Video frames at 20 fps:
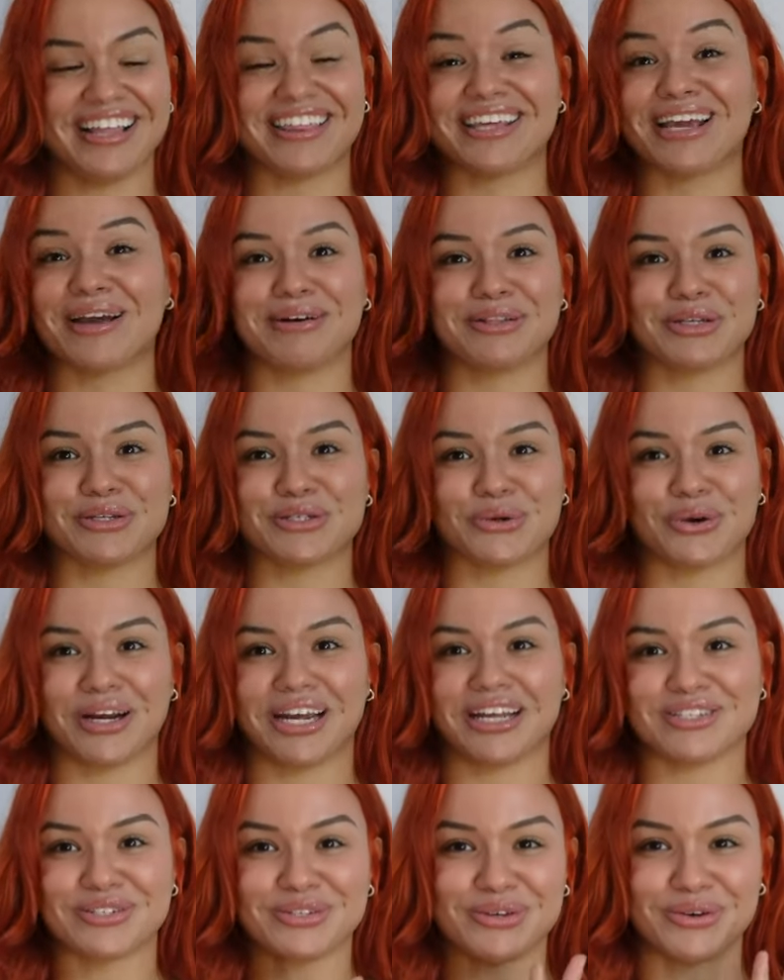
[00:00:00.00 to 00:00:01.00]
I think about the
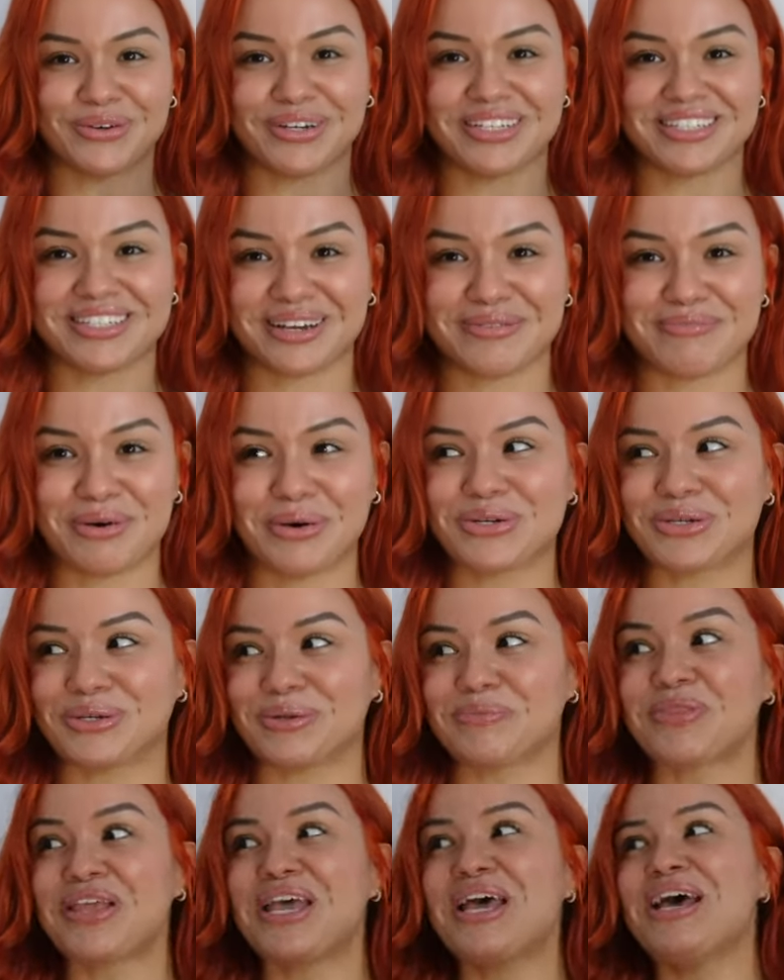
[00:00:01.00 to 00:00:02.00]
story. It's so it's like
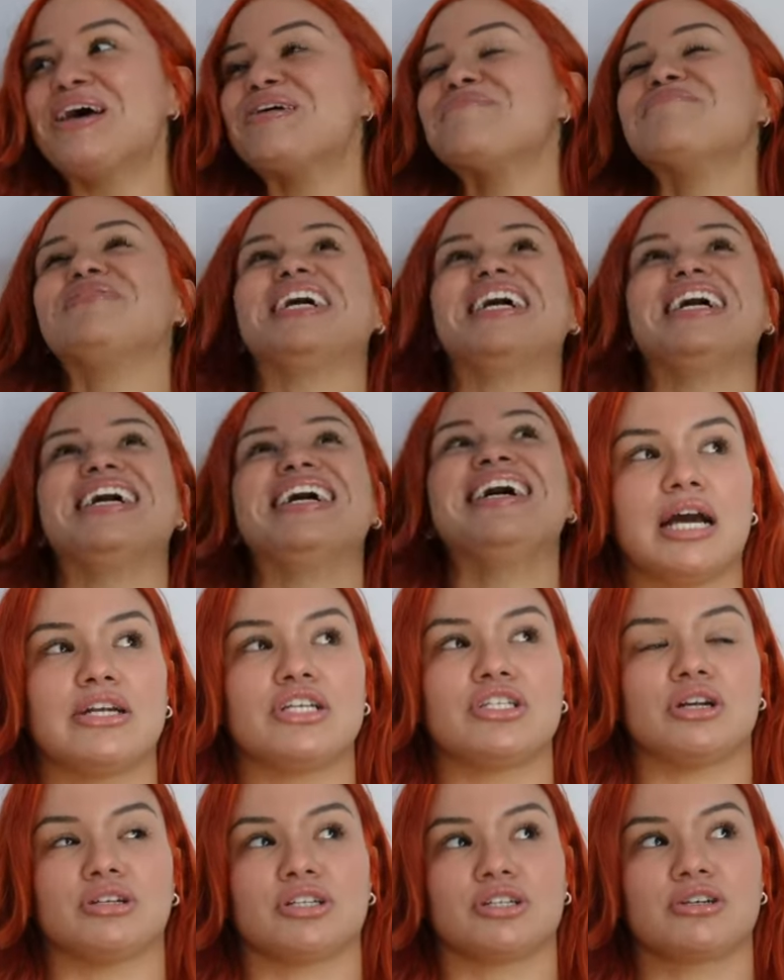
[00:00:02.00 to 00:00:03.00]
emotional, but I
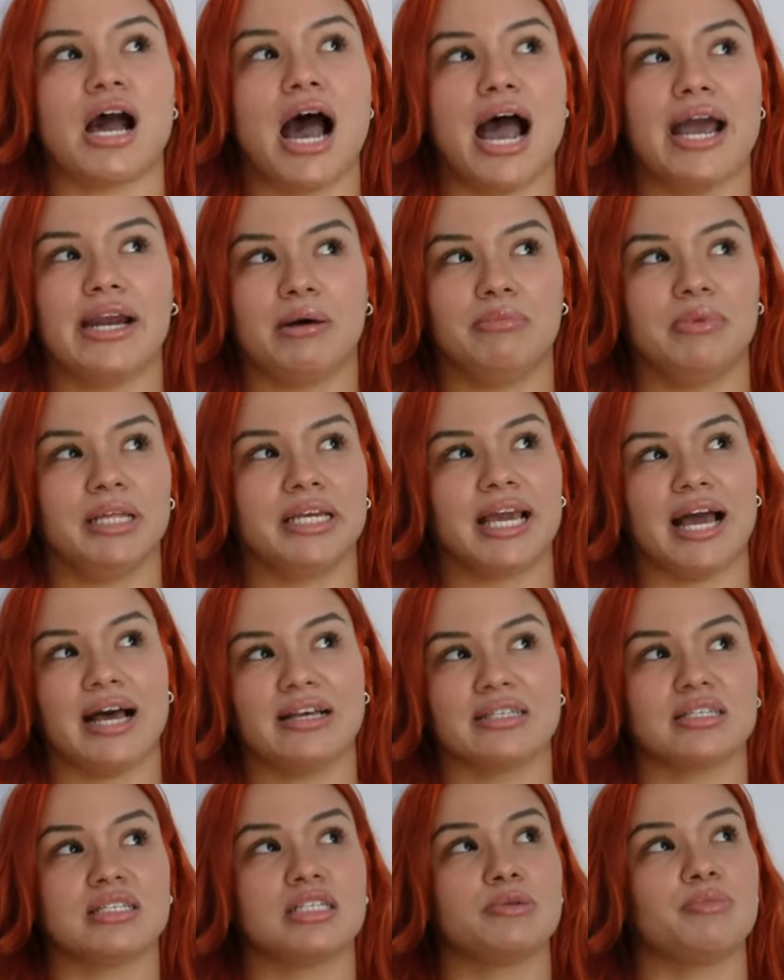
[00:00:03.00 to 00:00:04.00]
just start to cry and I'm like,
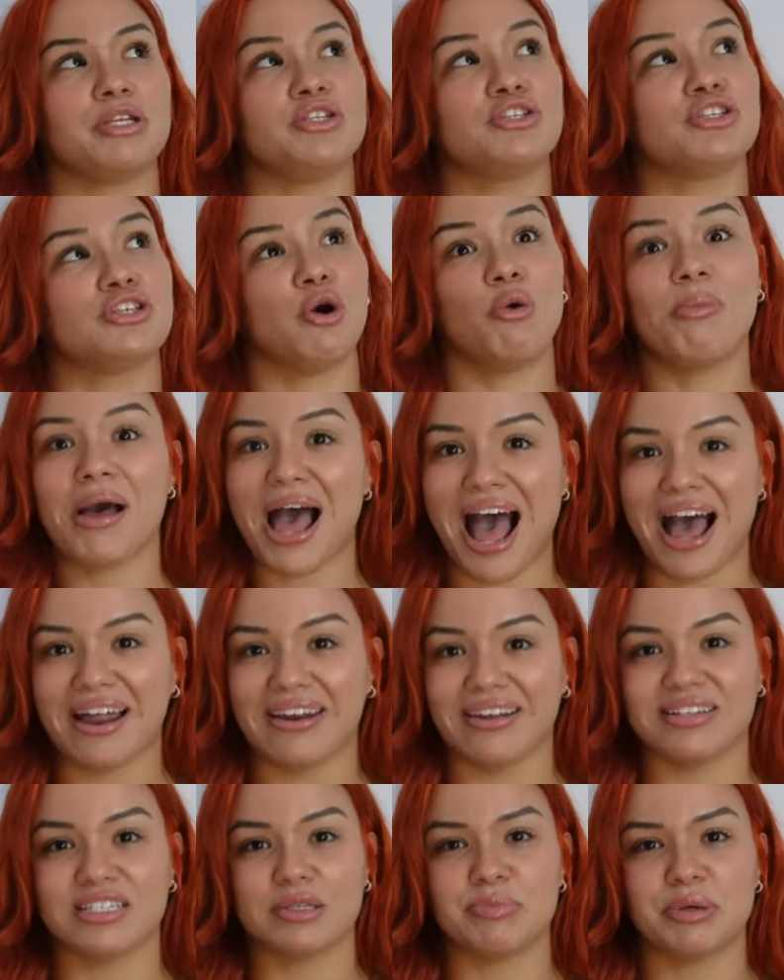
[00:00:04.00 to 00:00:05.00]
"As it's been so
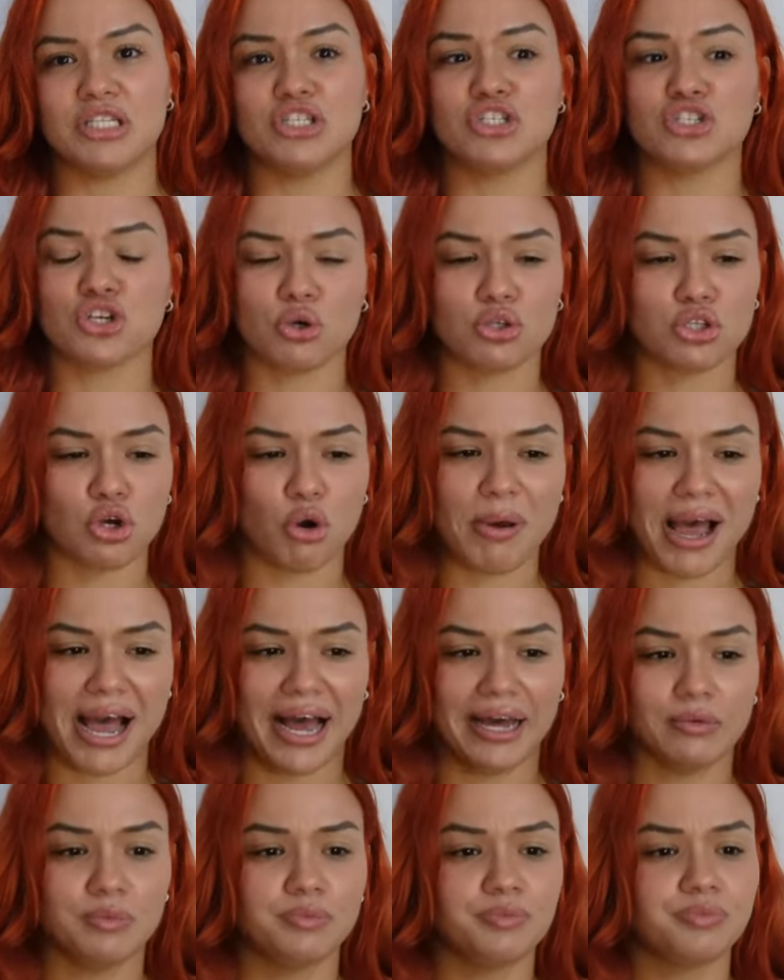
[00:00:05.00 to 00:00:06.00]
bad. It's been so so
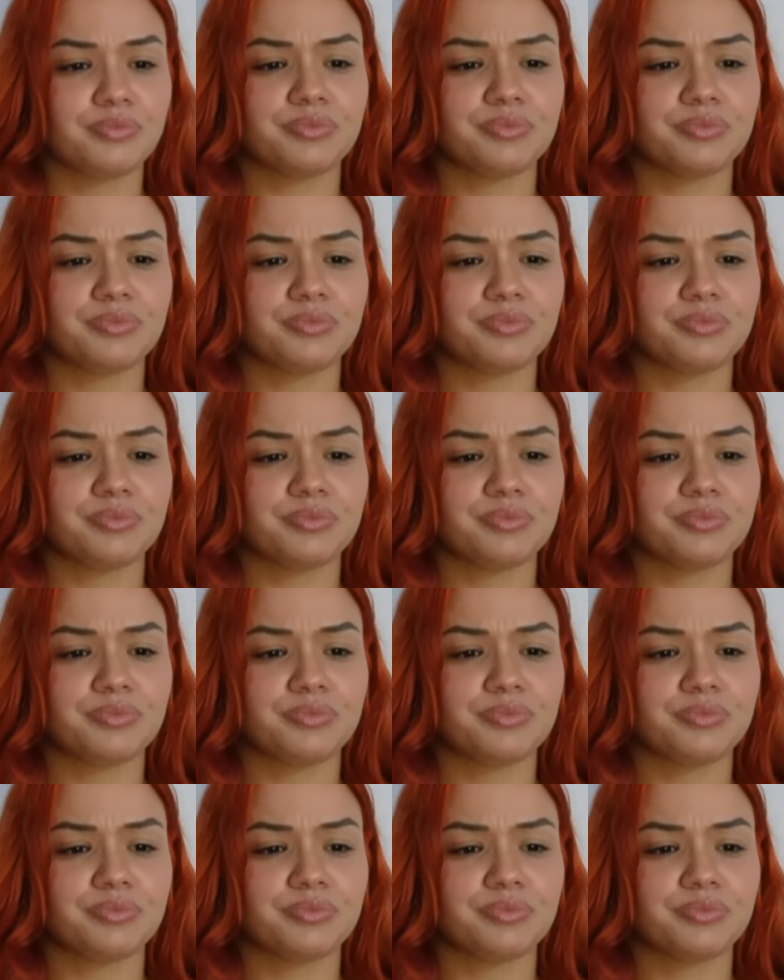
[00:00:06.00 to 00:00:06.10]
bad."